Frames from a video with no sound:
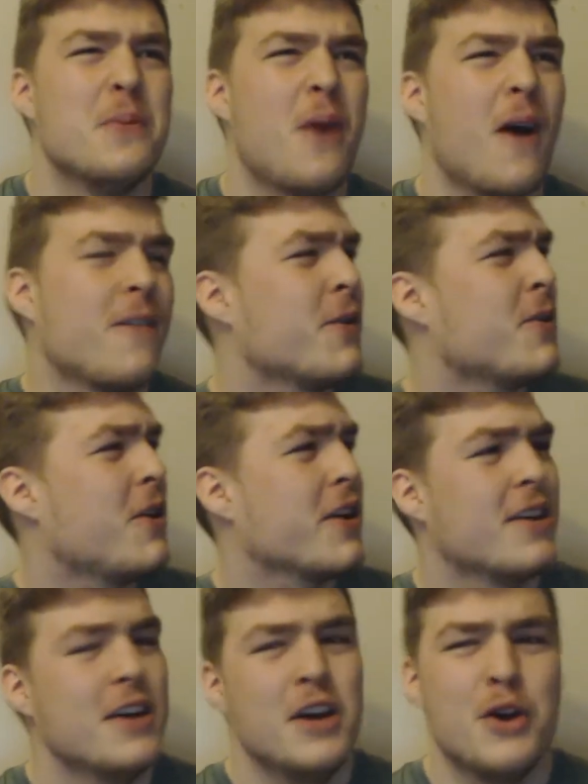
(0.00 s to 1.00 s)
but I feel
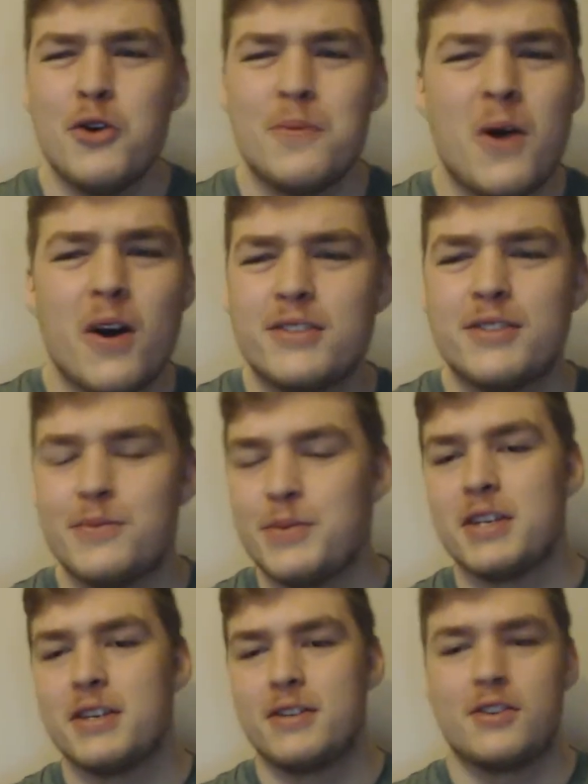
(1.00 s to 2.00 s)
like who am I to
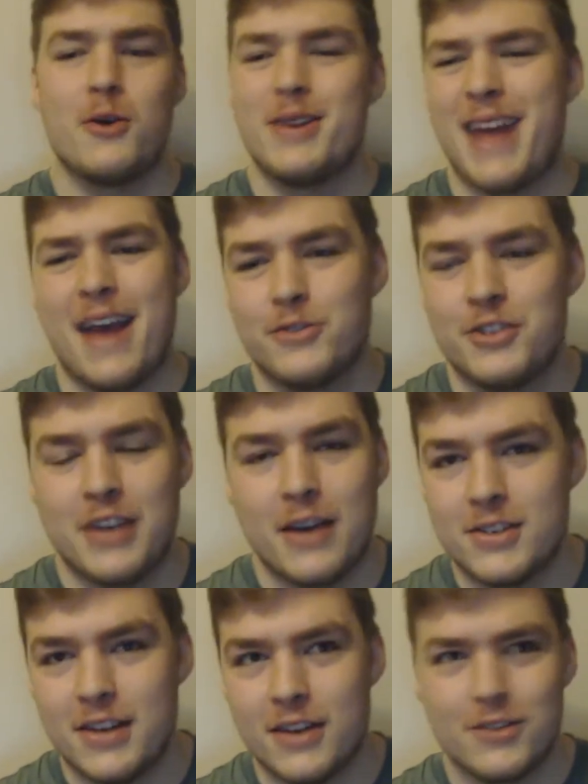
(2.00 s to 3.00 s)
be going out
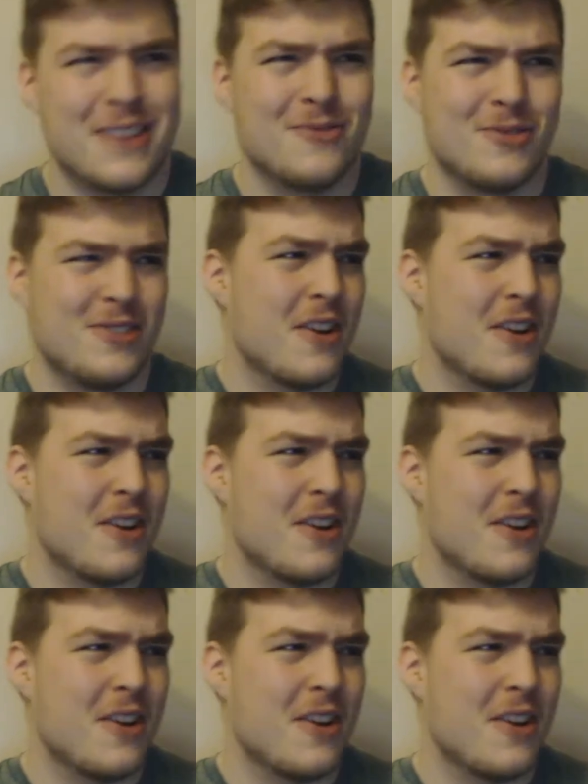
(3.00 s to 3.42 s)
shouting out channels?